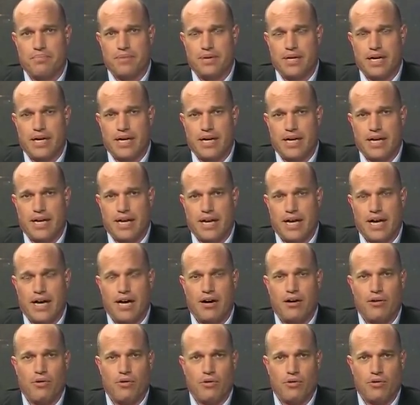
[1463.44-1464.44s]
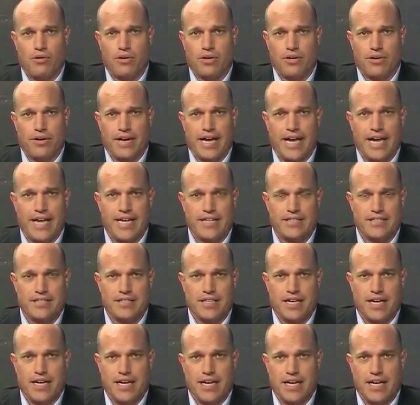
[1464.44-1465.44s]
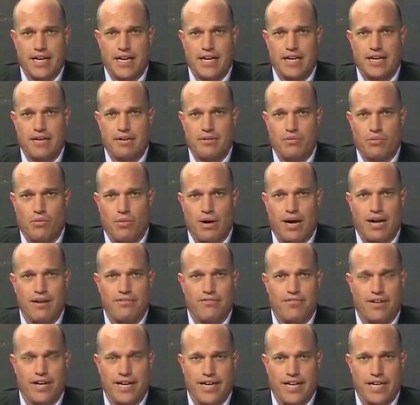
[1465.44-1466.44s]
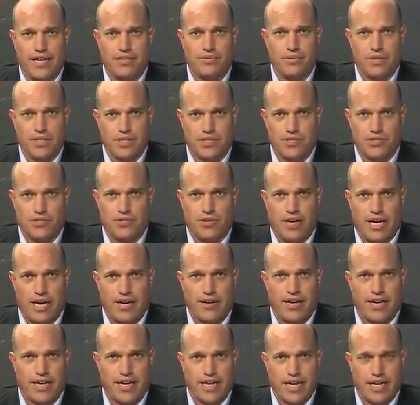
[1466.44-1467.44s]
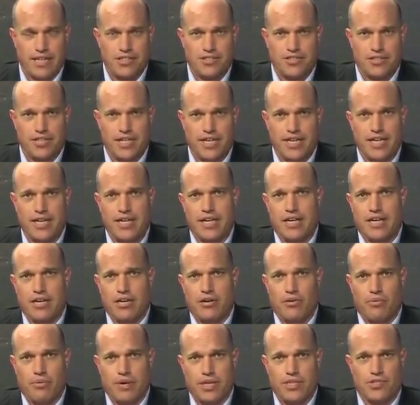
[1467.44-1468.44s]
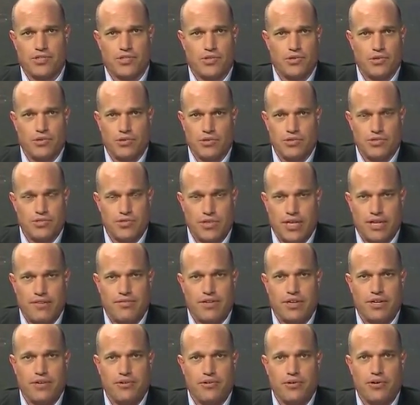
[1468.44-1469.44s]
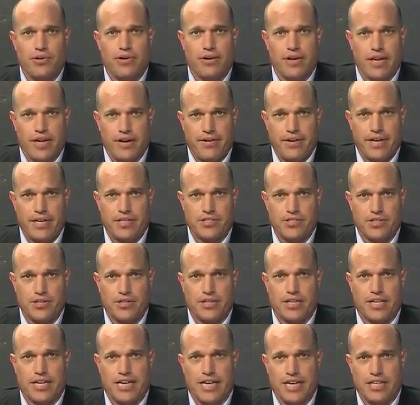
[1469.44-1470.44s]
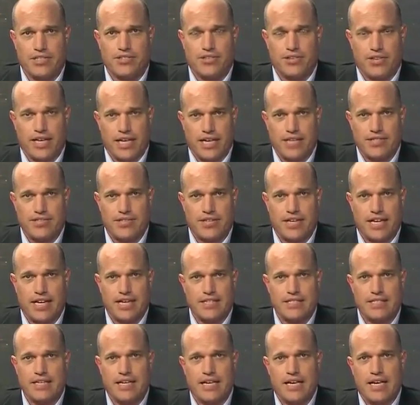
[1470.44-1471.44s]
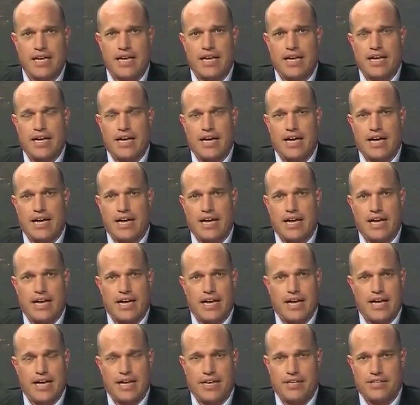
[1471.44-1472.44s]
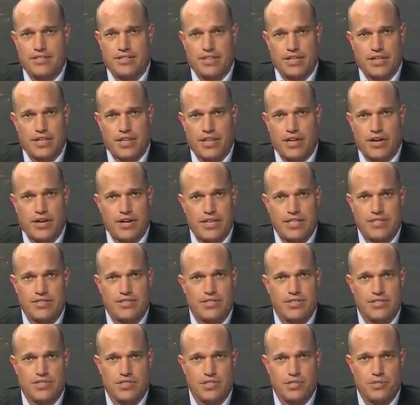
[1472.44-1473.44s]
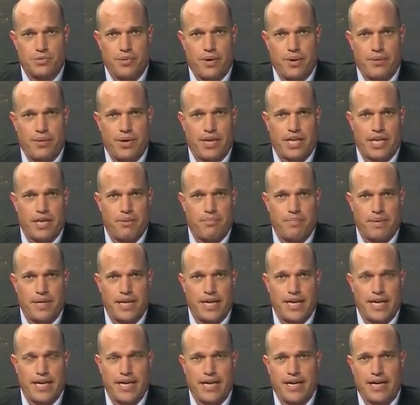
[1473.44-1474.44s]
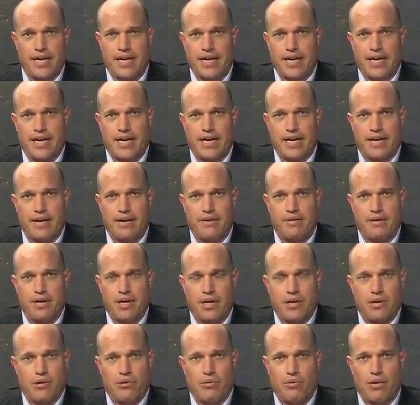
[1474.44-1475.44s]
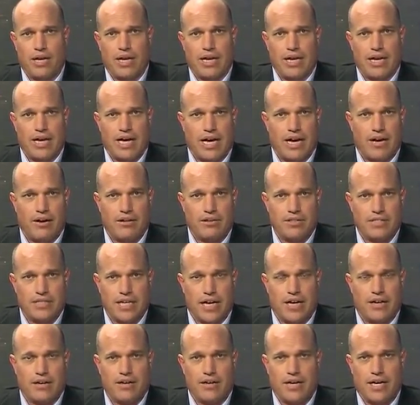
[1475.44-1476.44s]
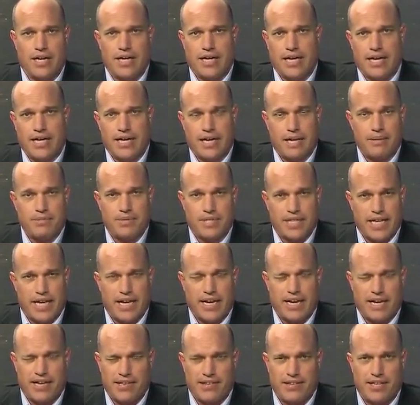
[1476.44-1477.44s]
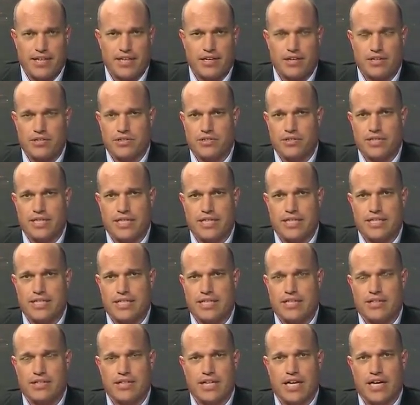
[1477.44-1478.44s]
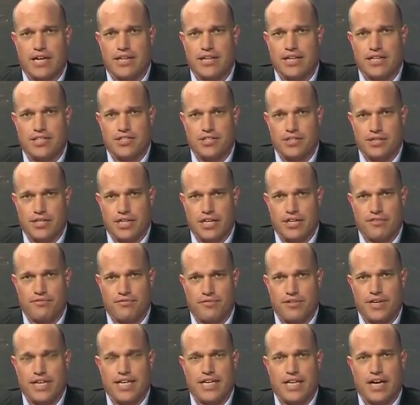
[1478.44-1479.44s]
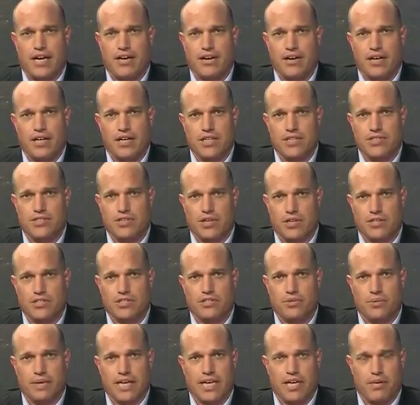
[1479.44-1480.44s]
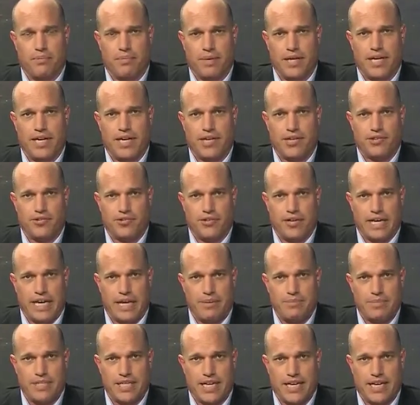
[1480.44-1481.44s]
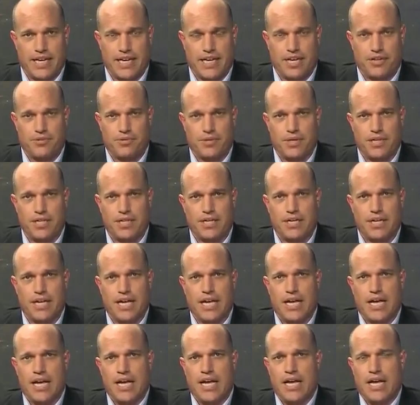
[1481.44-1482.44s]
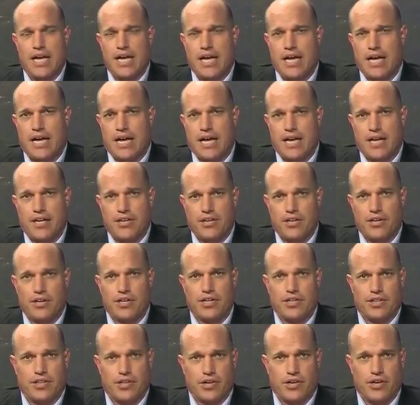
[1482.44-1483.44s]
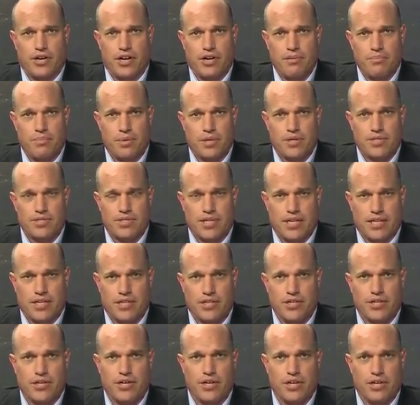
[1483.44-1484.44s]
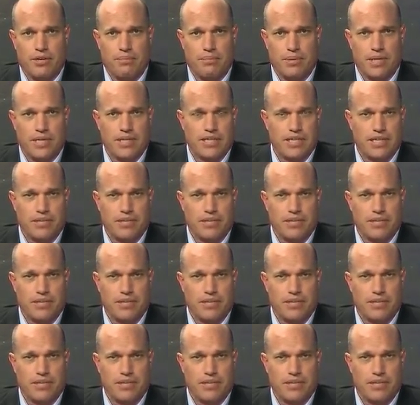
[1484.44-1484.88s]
allow or create Wi-Fi networks throughout our country where schools, even in rural areas, could connect to the internet, and there are instances where Wikipedia will allow and MTN, I think, are doing a deal now that you'll get free downloads onto Wikipedia through an MTN network. You look at the Chromebooks that Google are building,